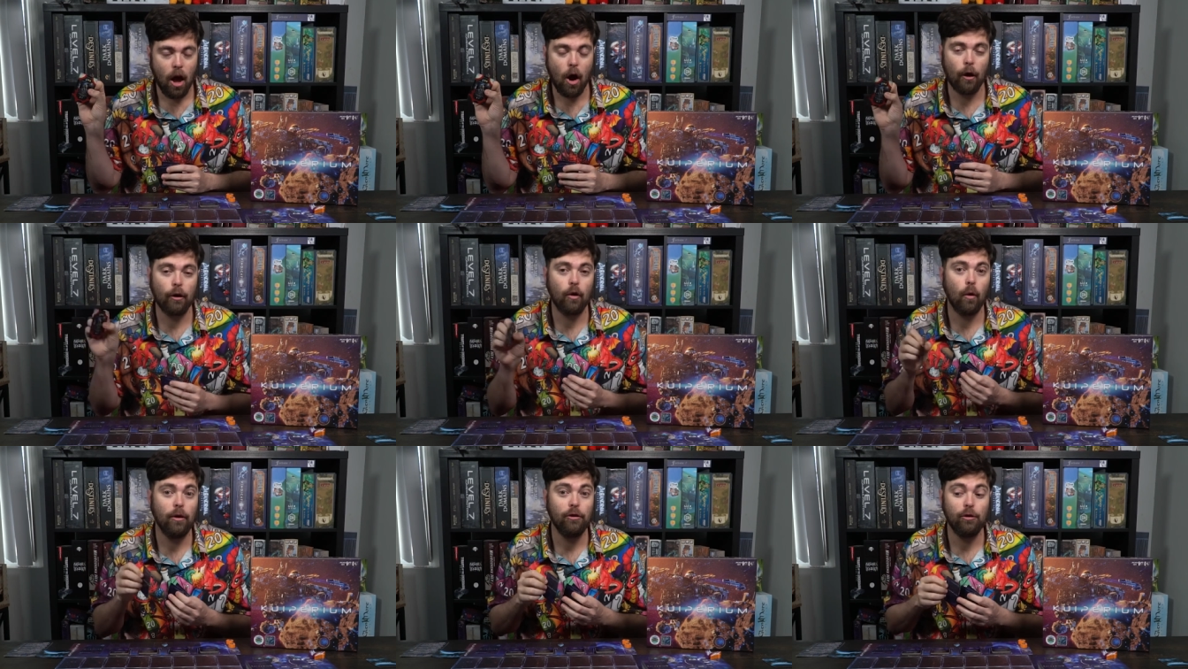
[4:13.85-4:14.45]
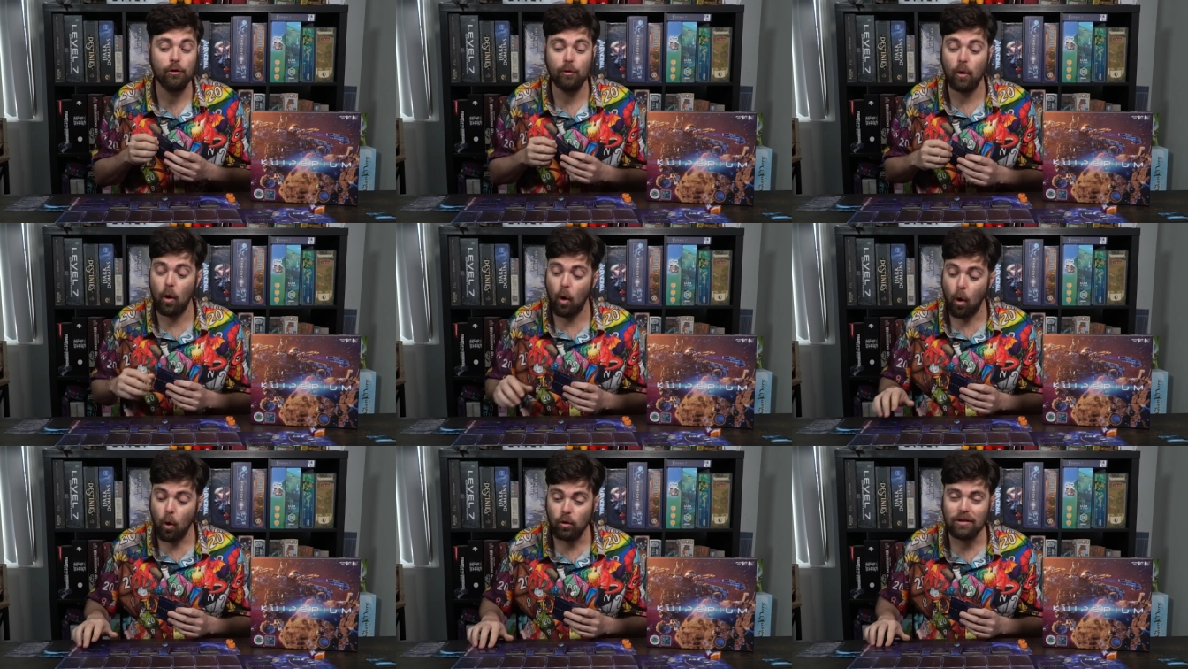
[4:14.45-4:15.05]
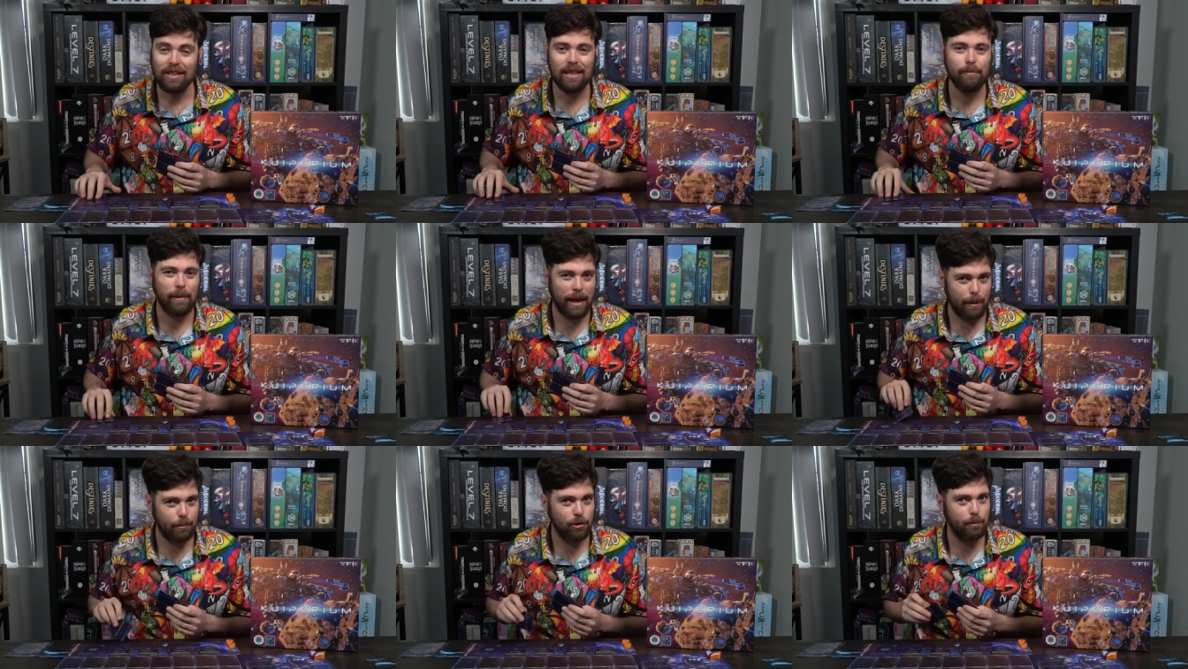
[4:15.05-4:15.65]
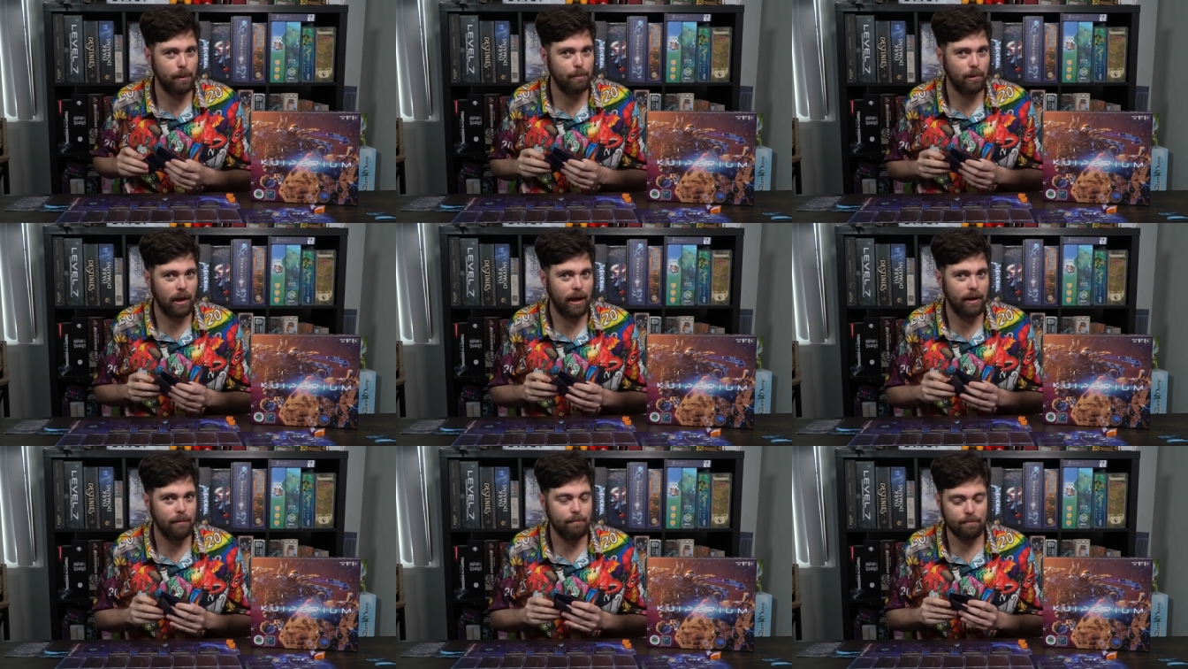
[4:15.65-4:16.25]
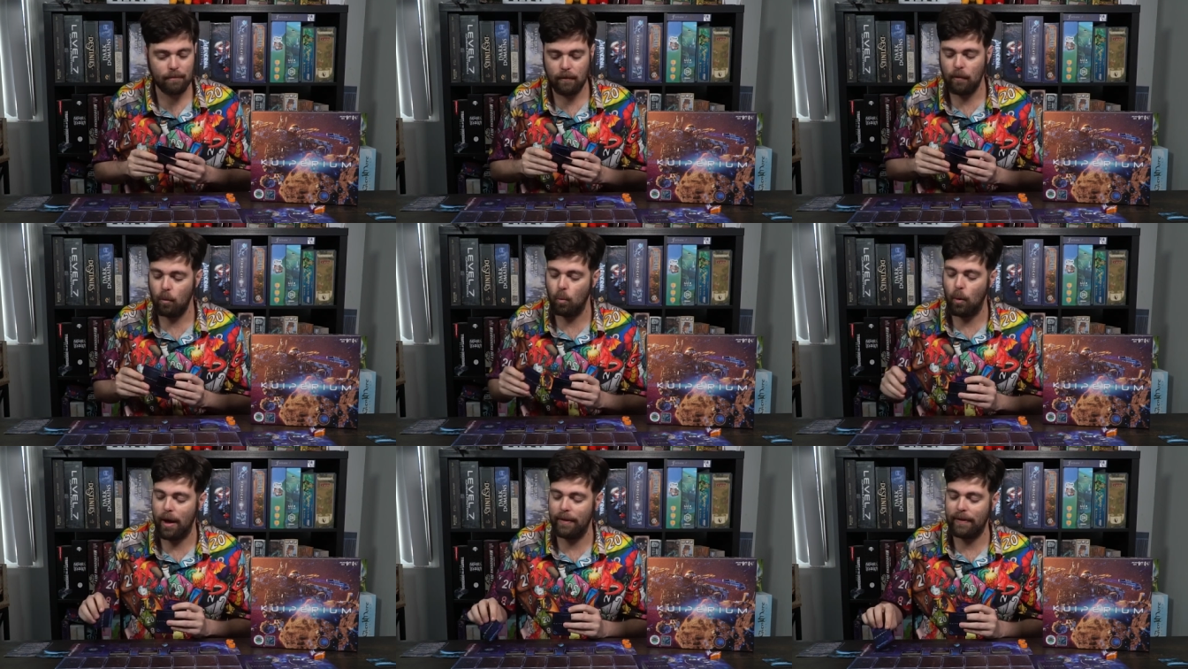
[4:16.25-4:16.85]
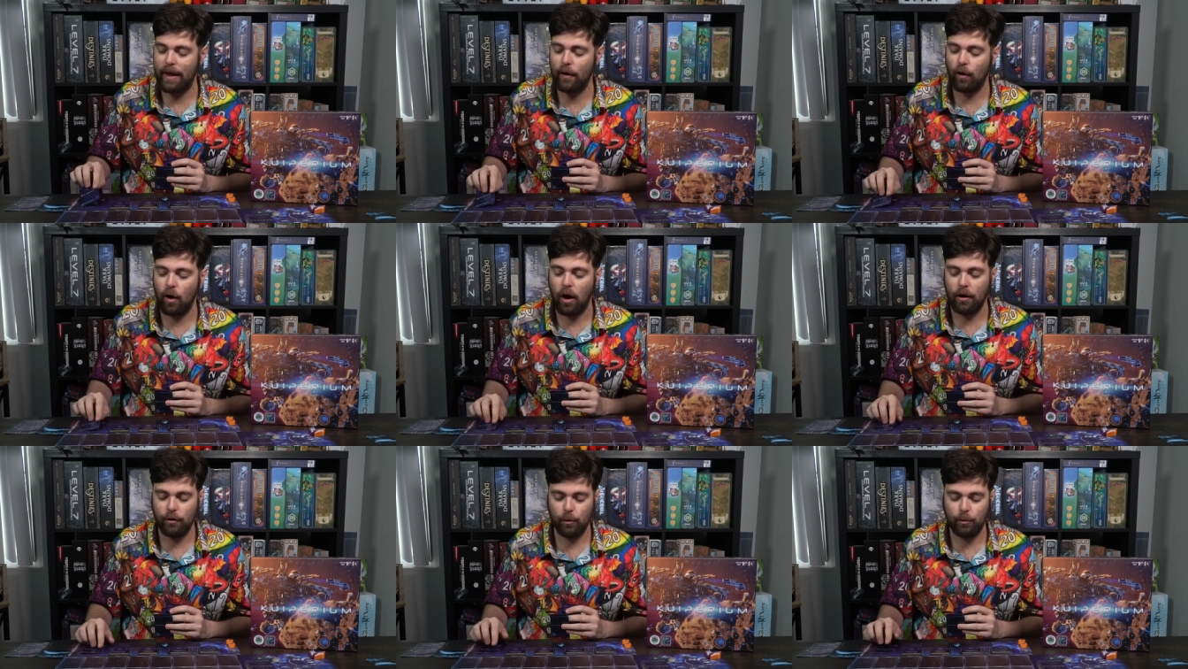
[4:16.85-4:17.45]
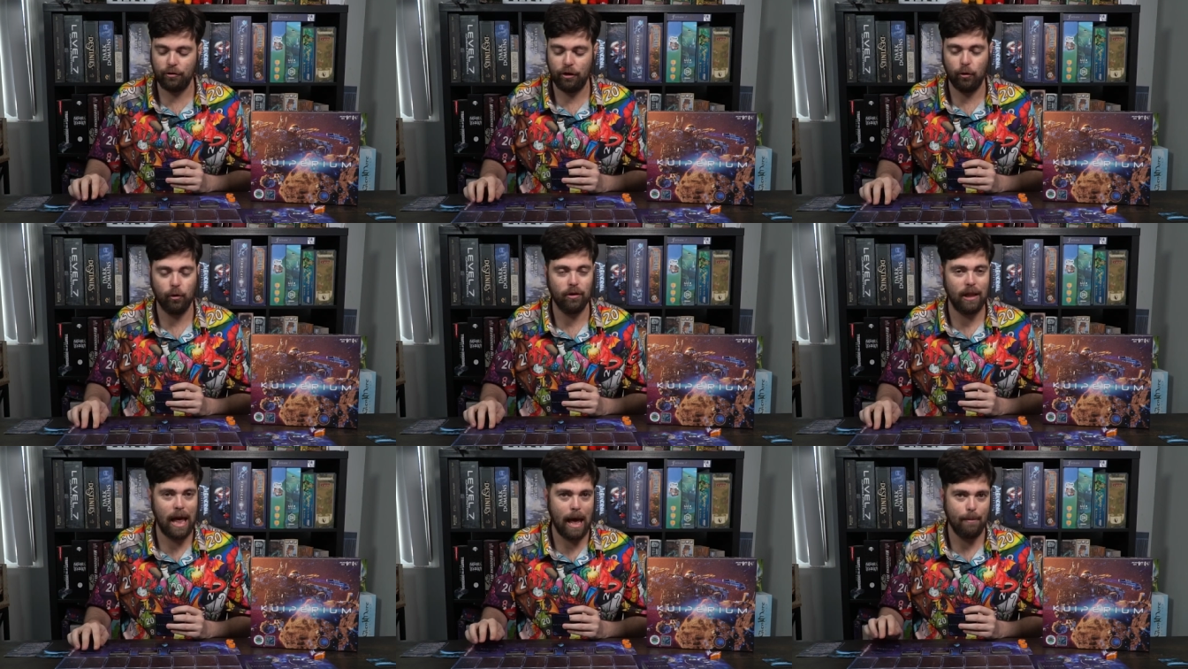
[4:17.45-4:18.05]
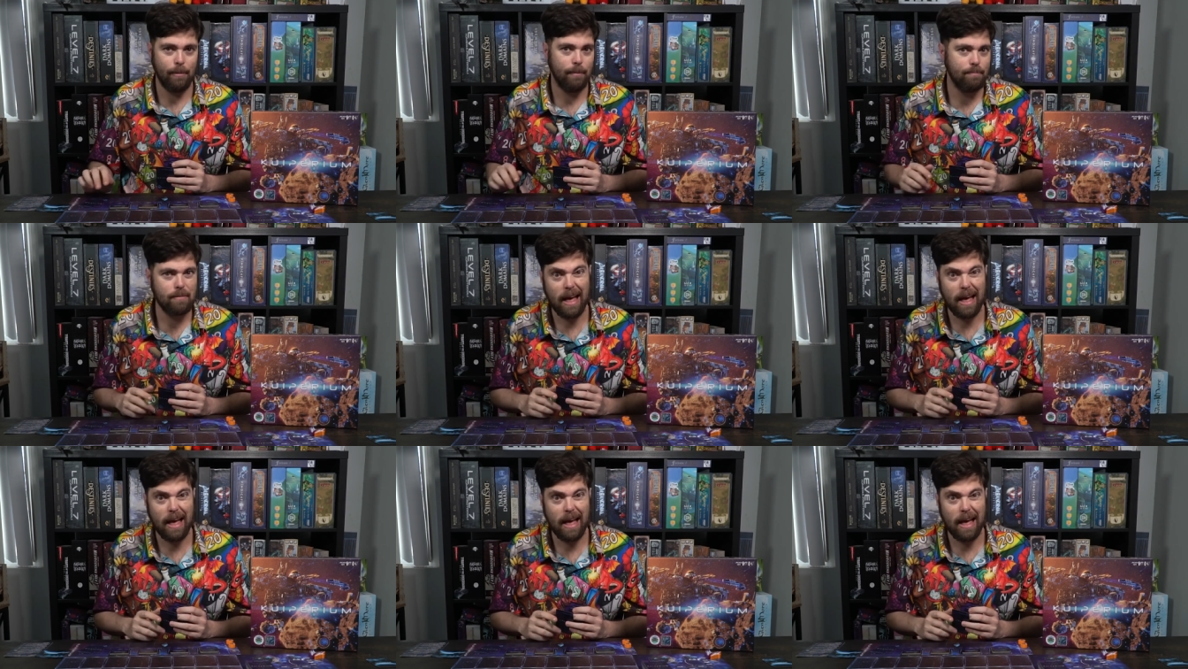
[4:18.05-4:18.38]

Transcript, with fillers: are going to only be able to be played when they are on your secret lab.